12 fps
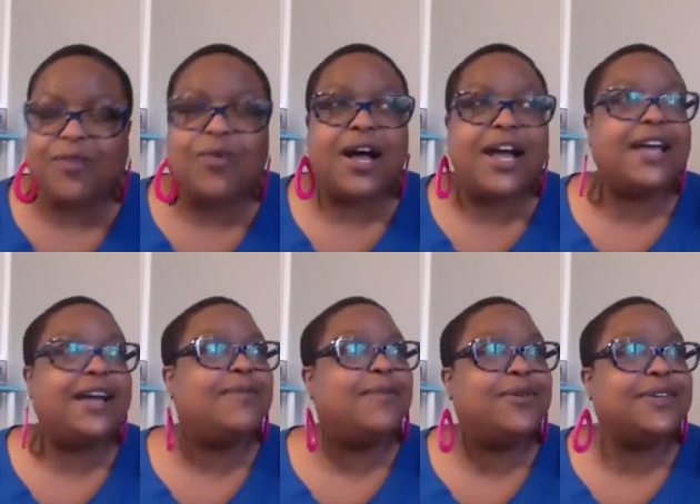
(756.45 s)
why
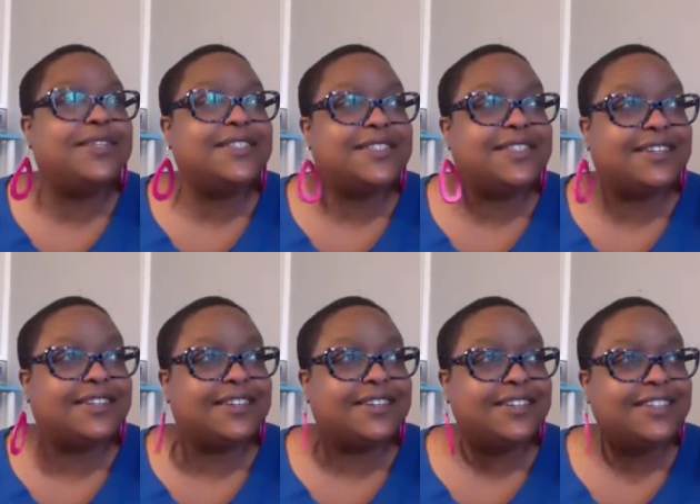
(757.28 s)
I'm always
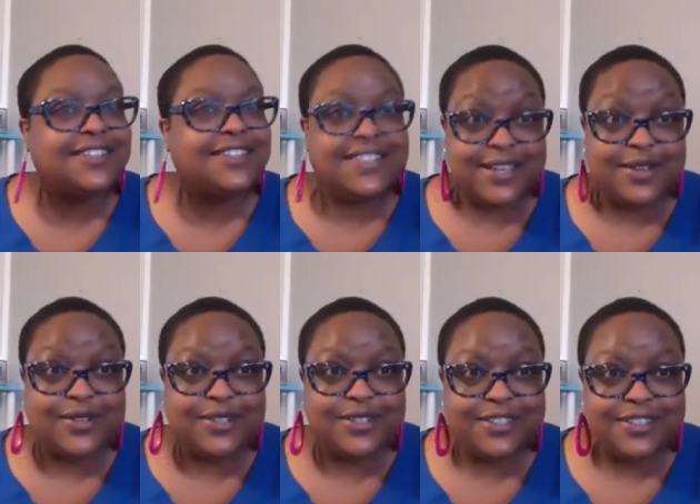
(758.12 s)
stuck
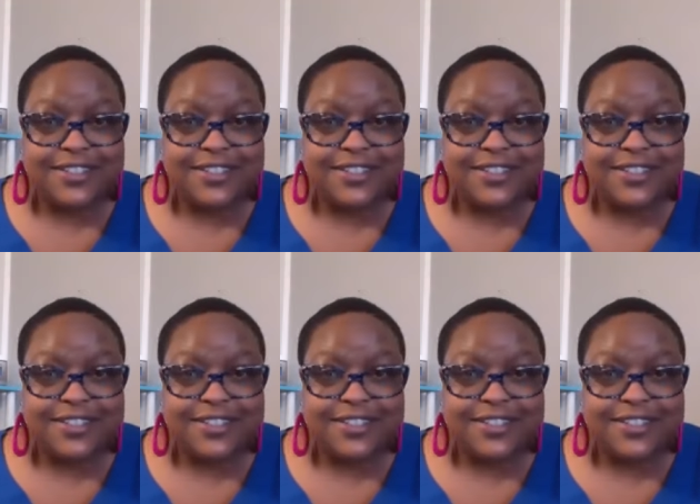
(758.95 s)
single.